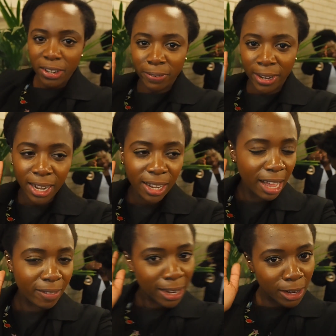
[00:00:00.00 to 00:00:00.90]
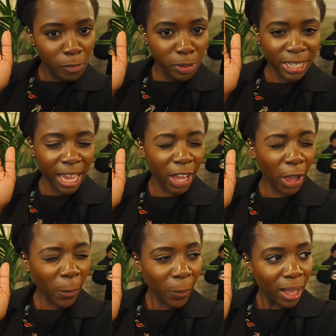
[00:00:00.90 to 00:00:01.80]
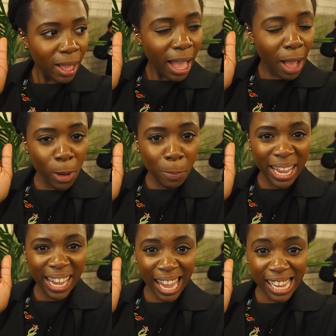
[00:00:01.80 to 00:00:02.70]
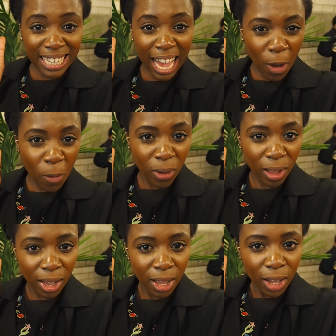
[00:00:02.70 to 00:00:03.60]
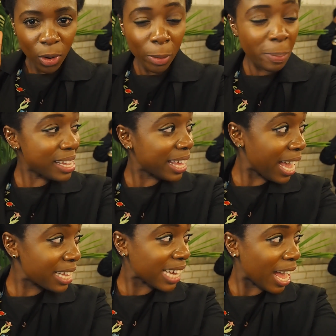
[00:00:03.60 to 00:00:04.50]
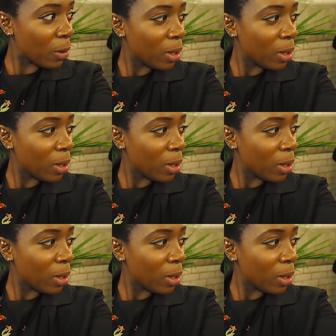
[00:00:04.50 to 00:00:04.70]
I've had a lot of Prosecco and we're being kicked out. We're being kicked out.